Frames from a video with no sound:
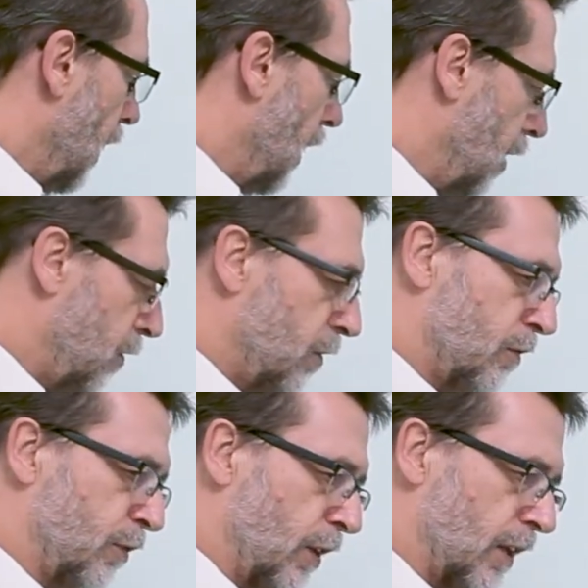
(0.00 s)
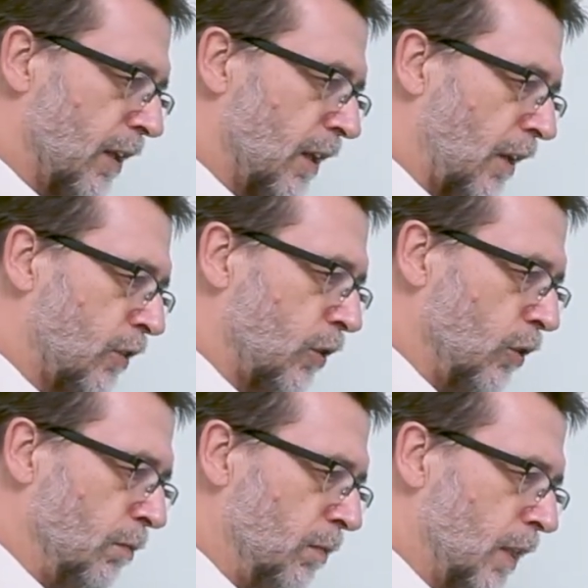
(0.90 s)

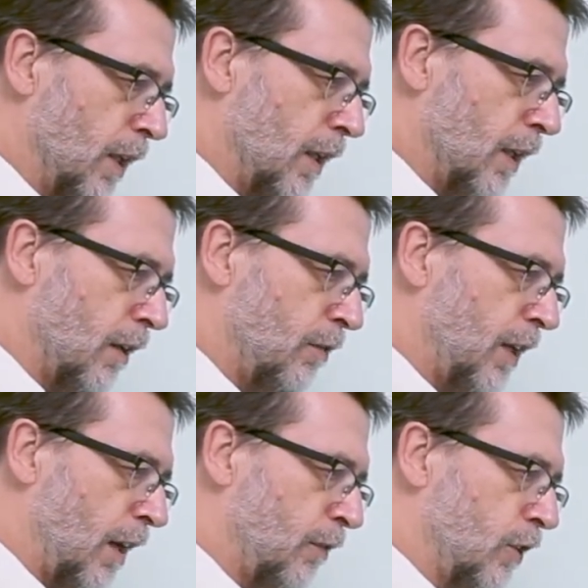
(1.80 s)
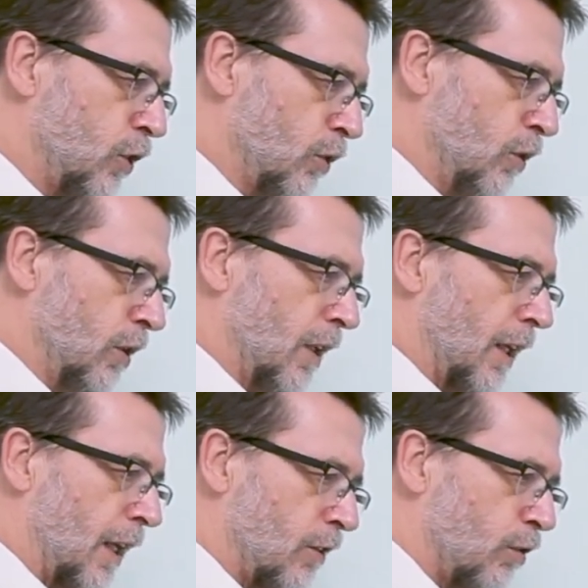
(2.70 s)
Assume we have insured
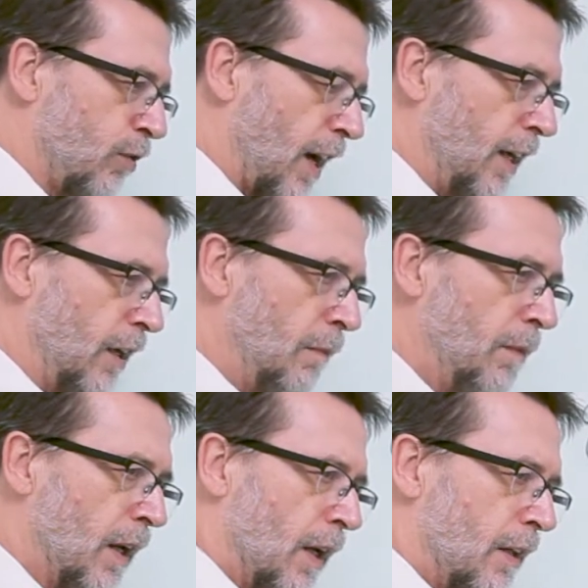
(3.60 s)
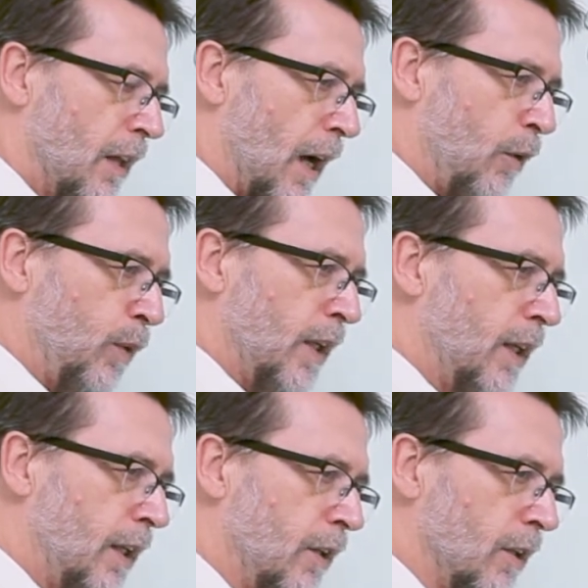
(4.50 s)
against fire. Now we
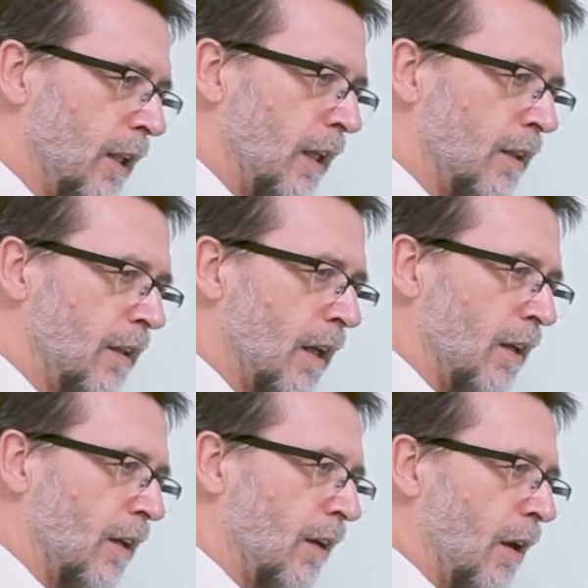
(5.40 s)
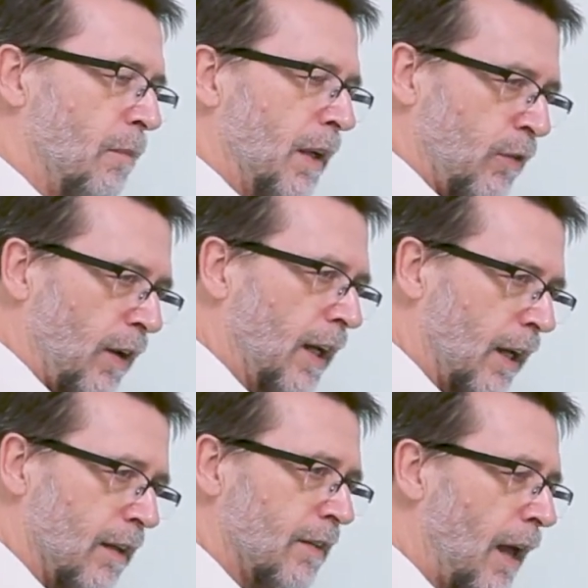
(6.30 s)
hear that a big
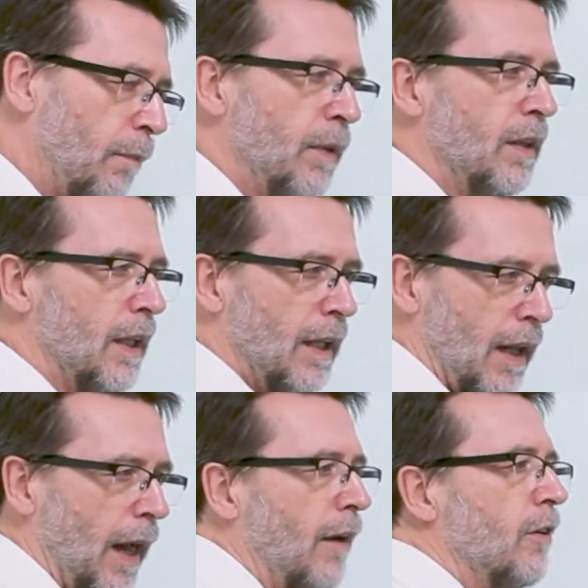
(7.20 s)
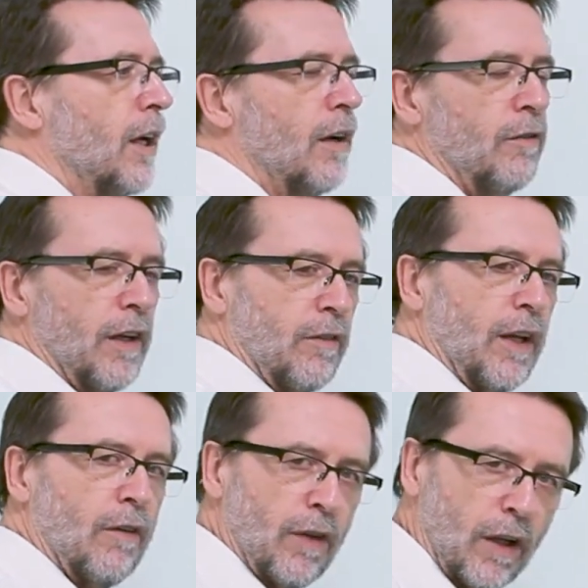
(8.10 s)
fire has happened in an area where
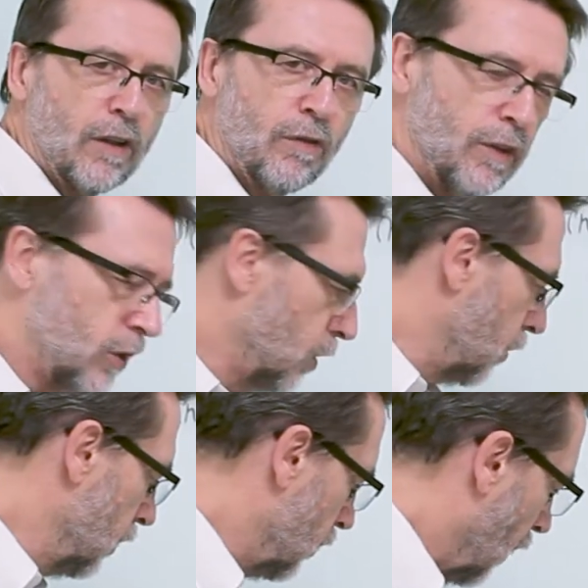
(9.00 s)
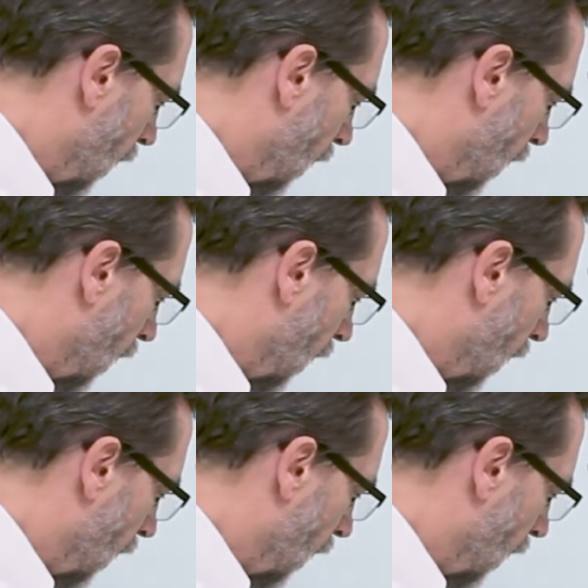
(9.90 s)
we have a lot of insurance.